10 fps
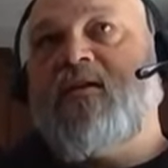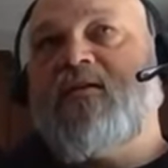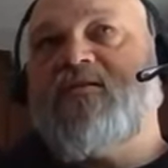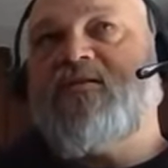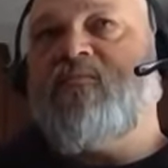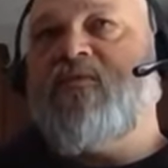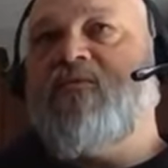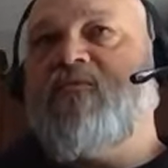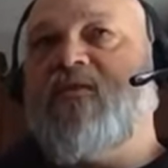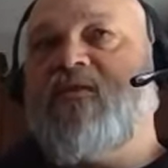some
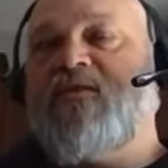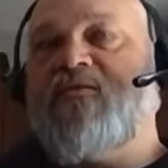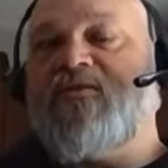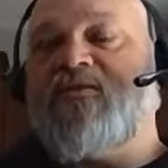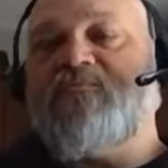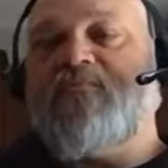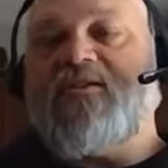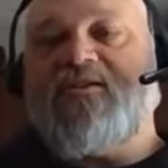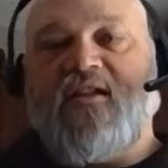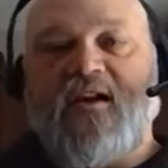of uh, the
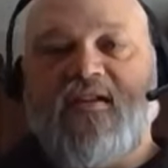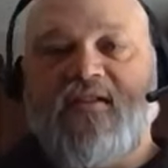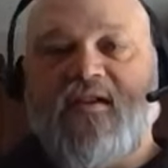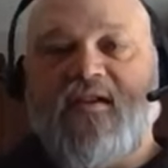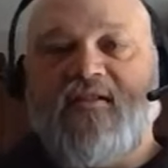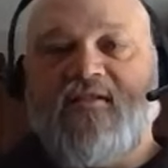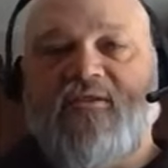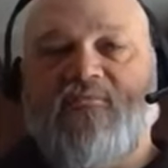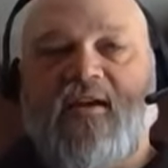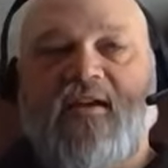specialized guns,
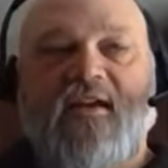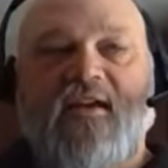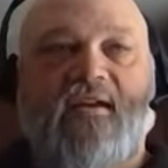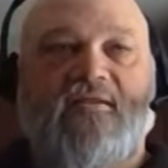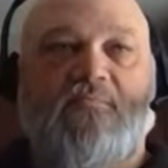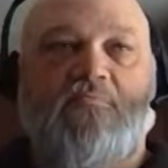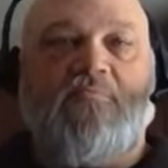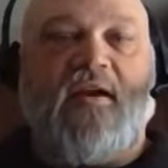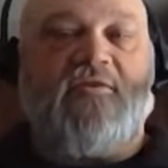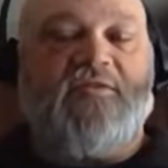you might get some
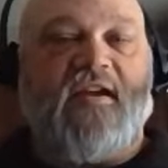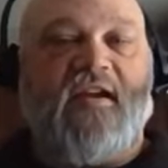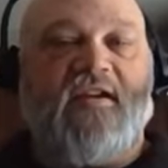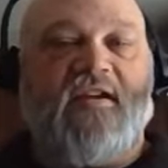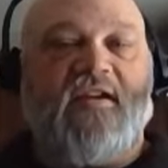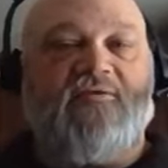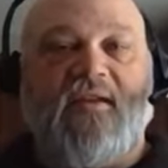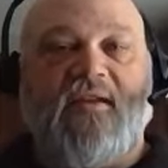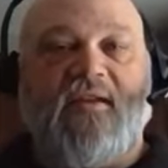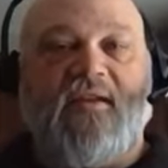better sights or
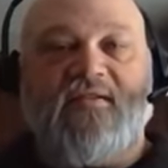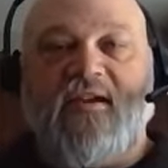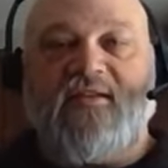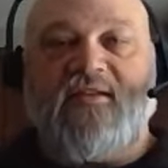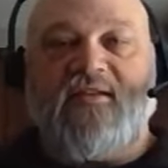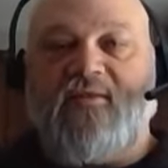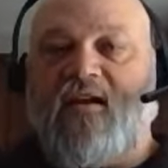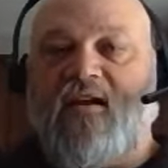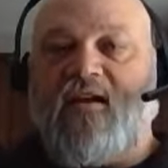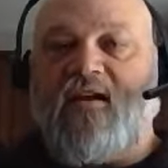some night sights,
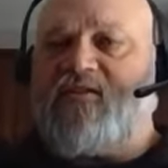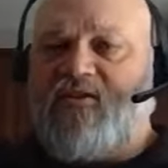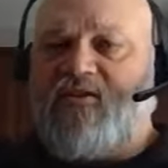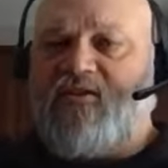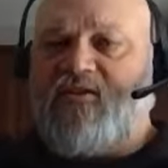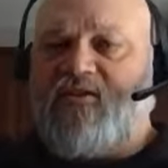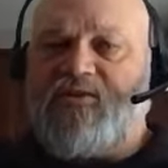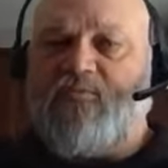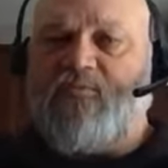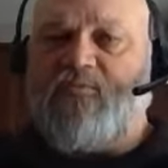but obviously, you
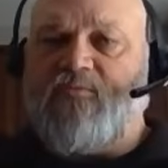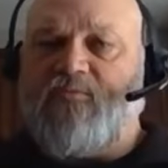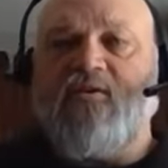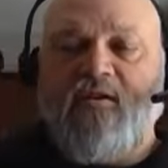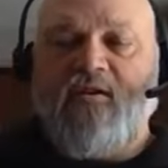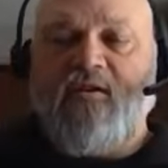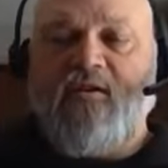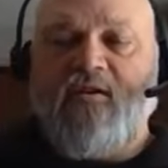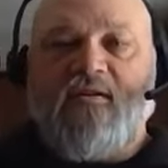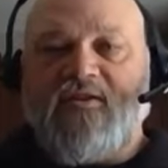know, the smaller
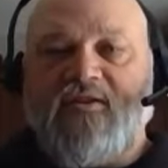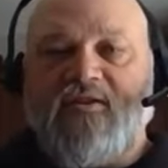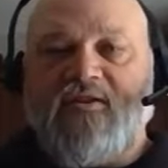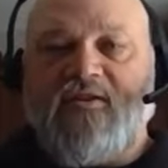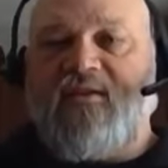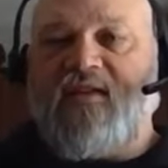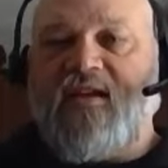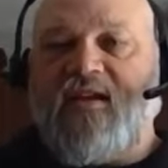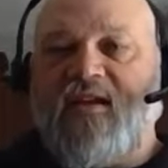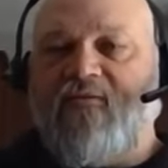uh,
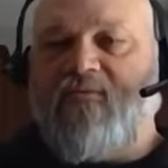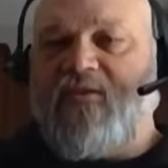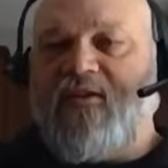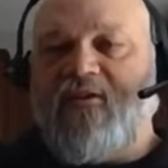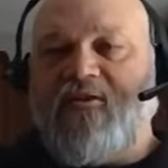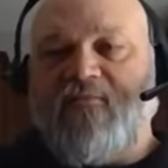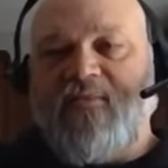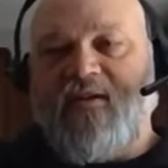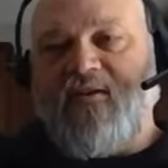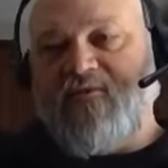snubbies tend to have, what do they
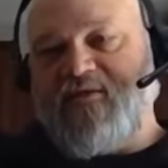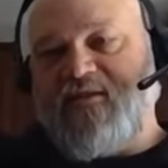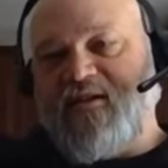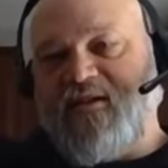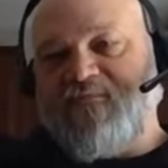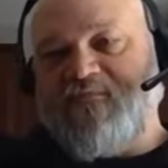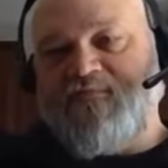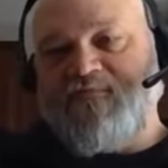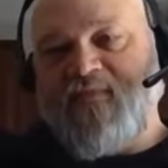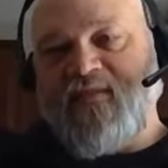call them? Those,
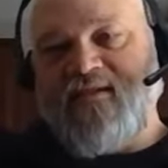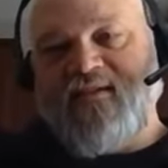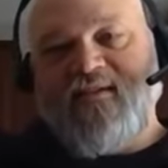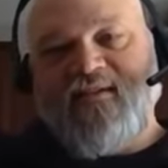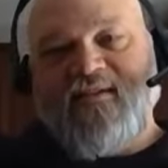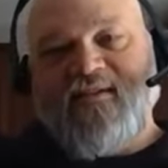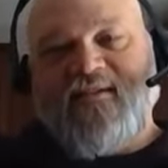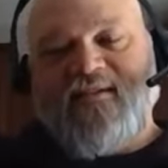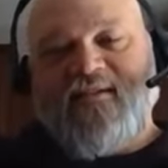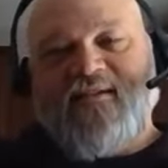um,
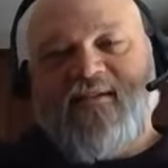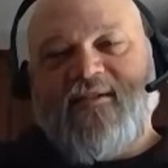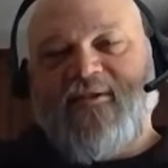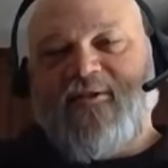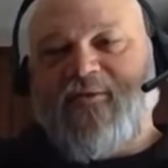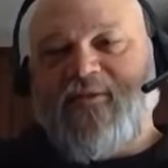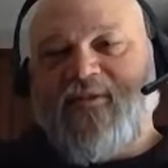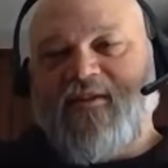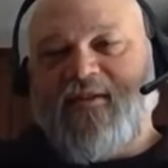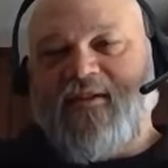oh, what are
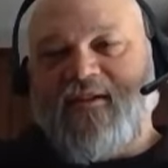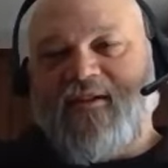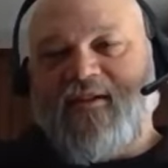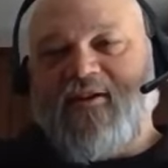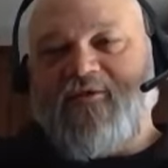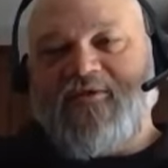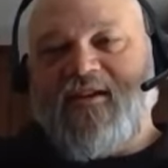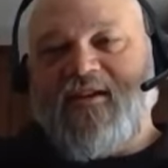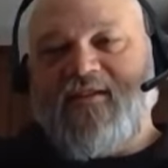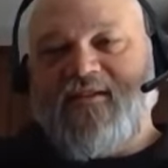they? The gutter
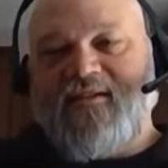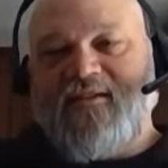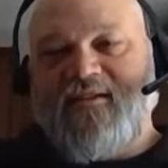sights,